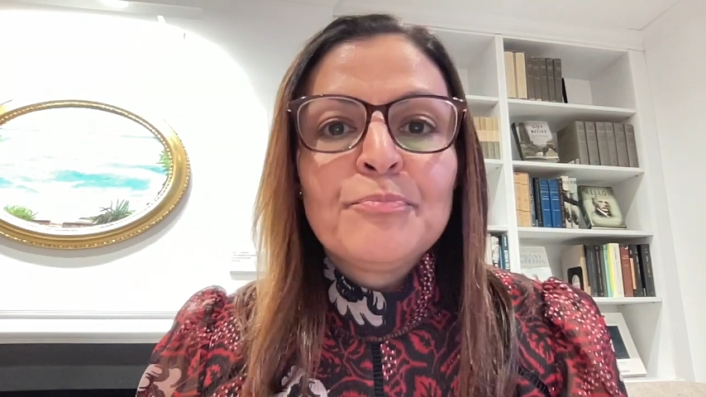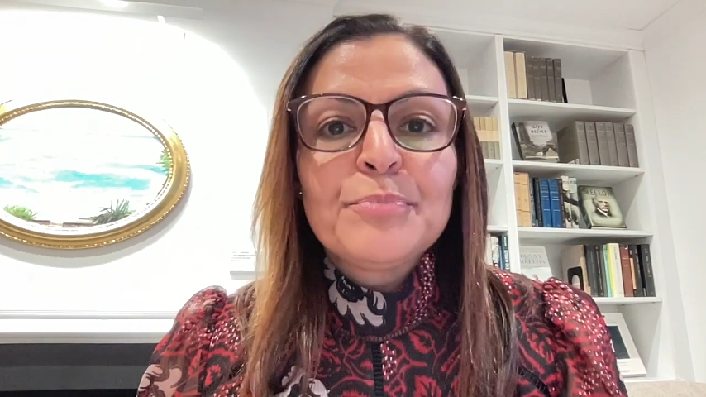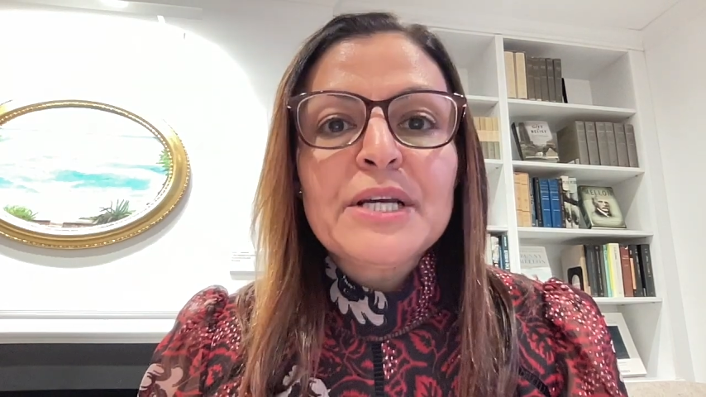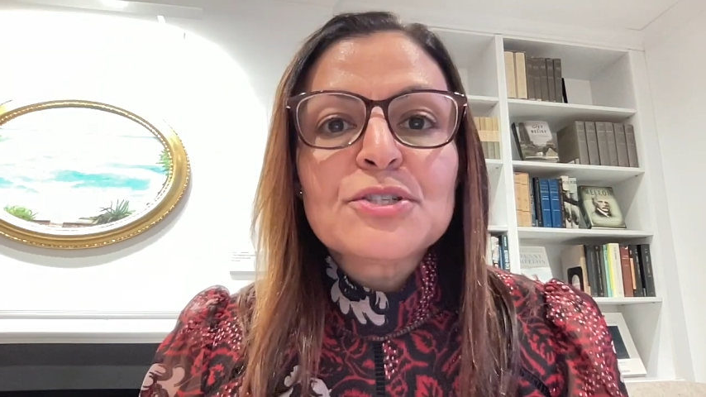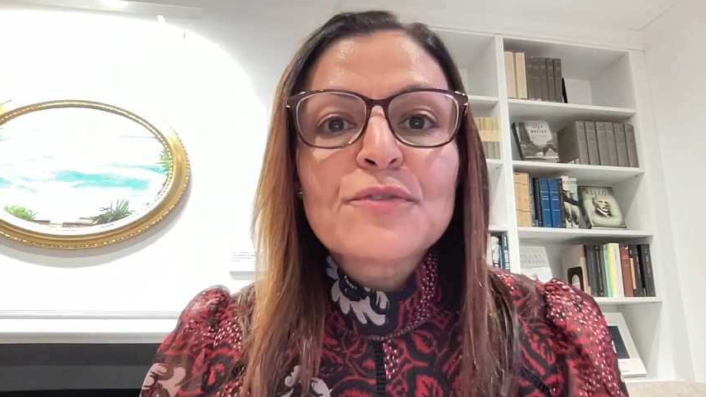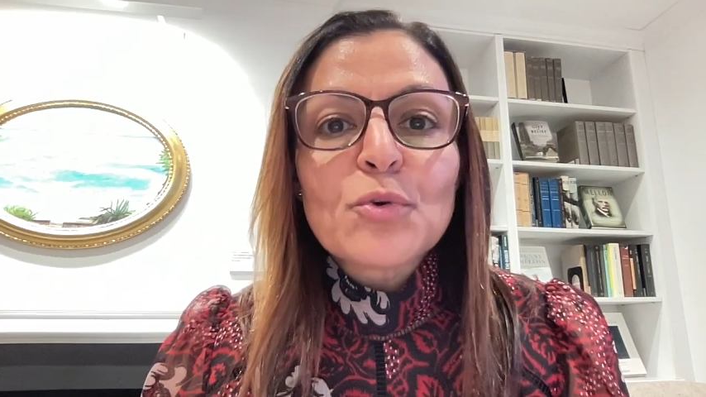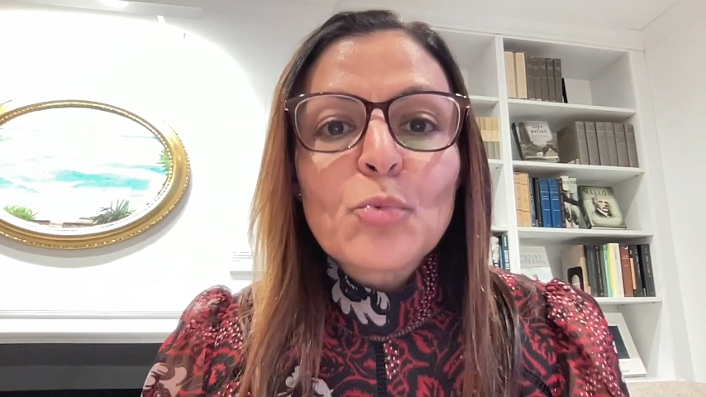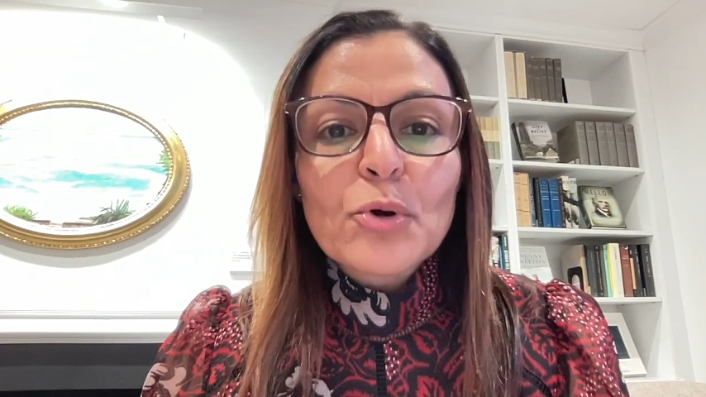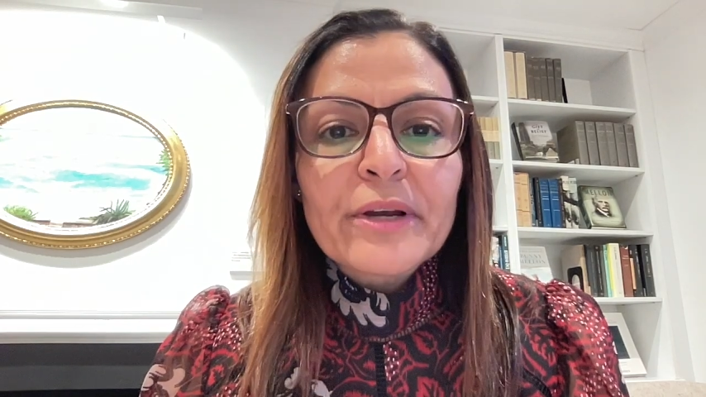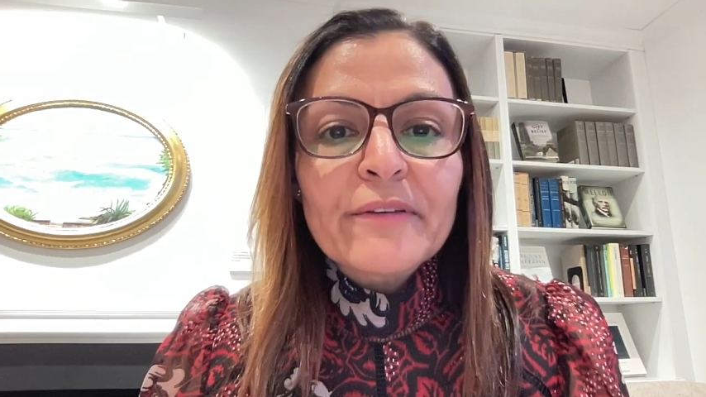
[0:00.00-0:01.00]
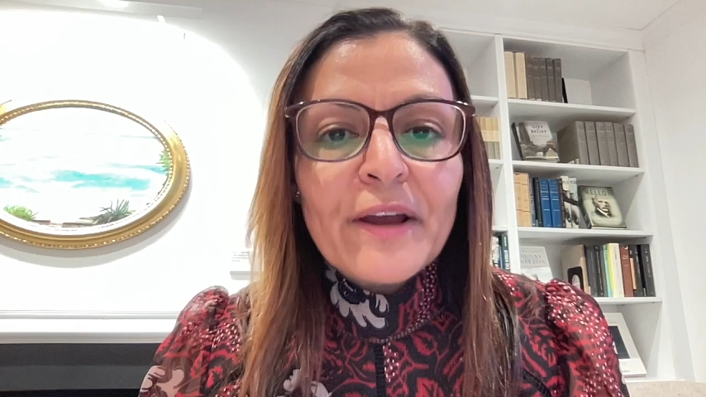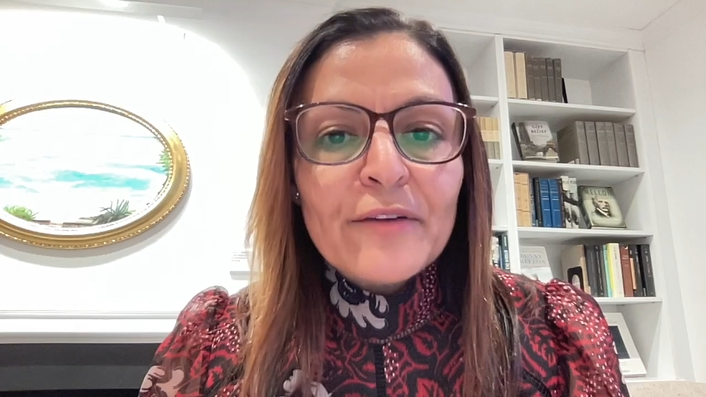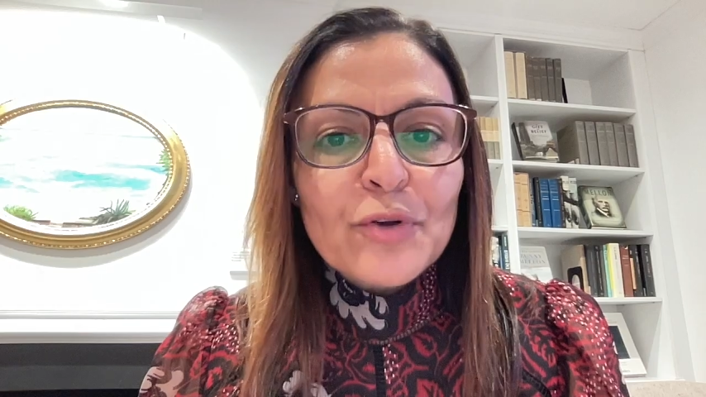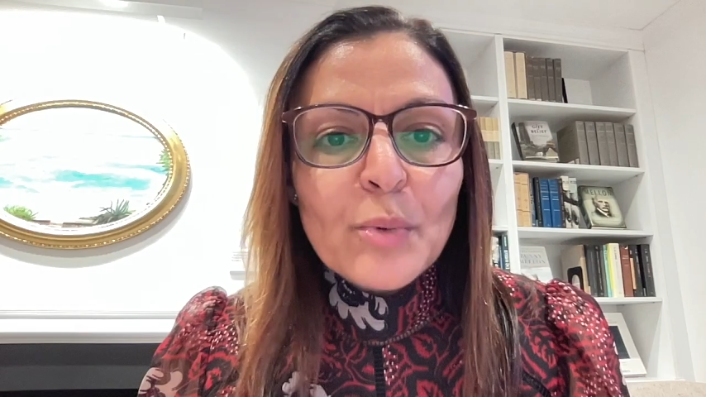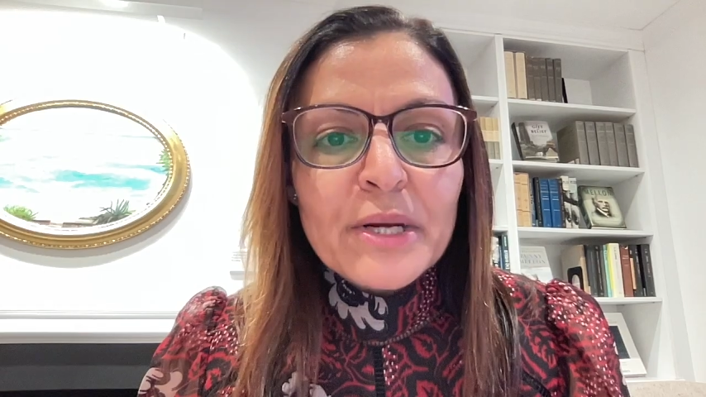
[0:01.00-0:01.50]
Because of the work of
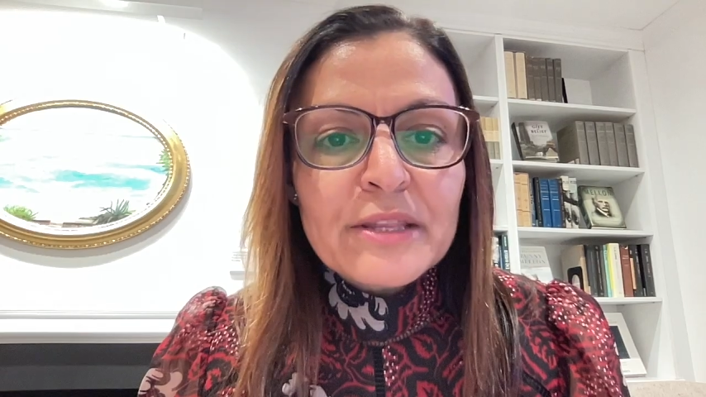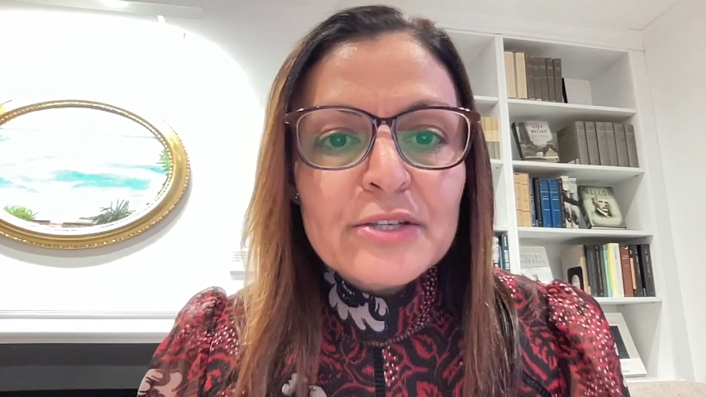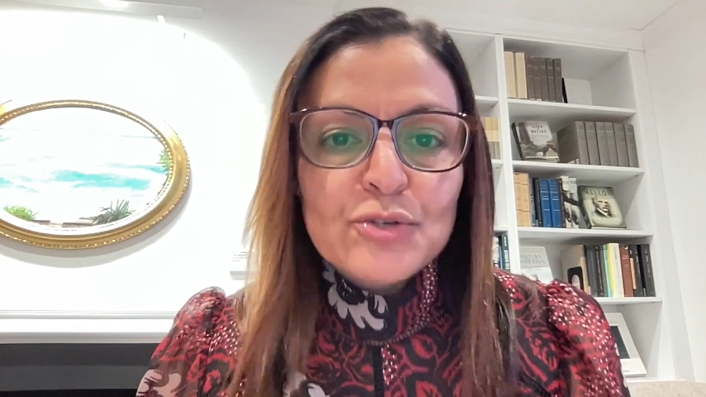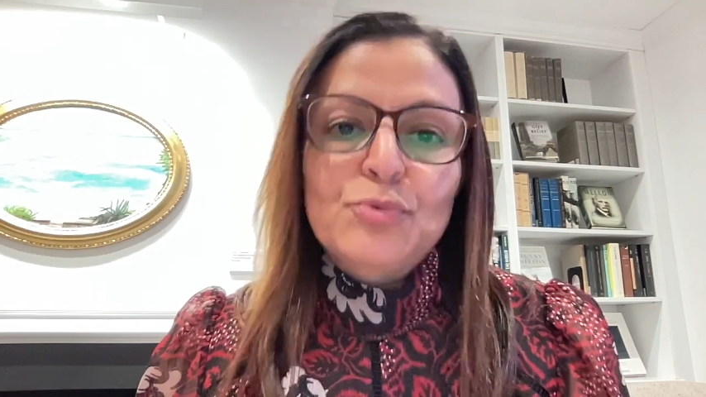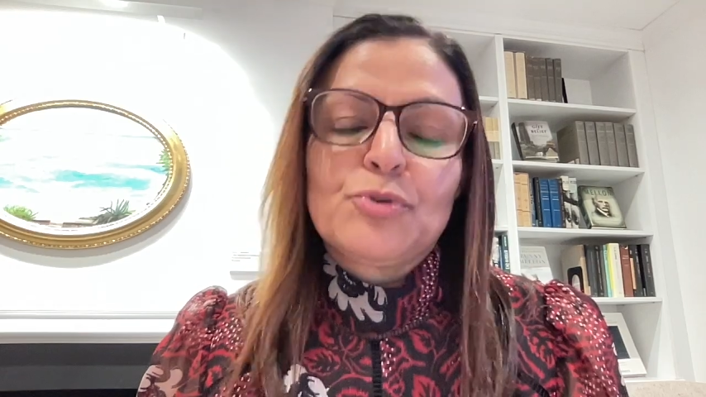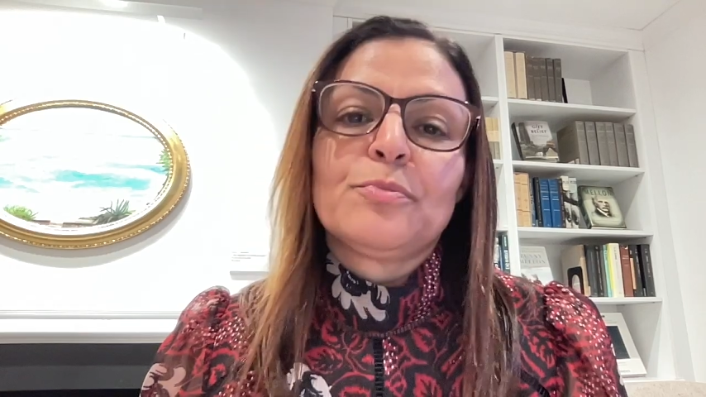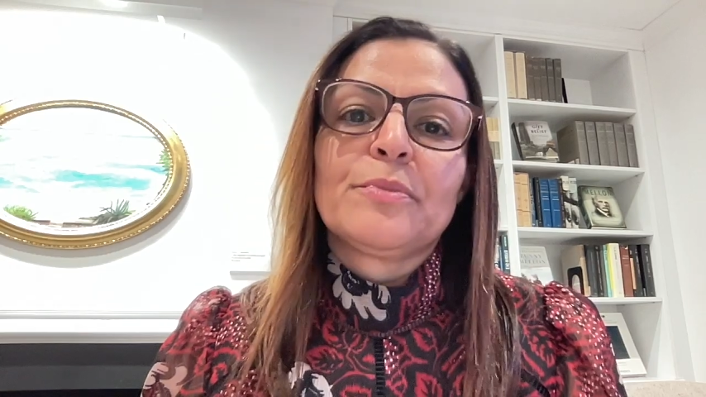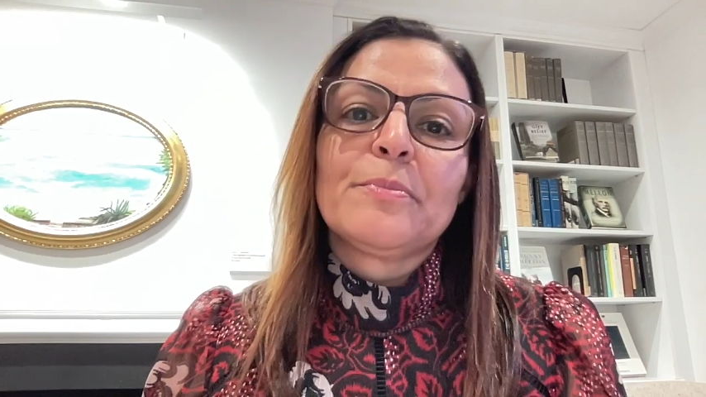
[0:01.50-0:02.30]
everyone in this room,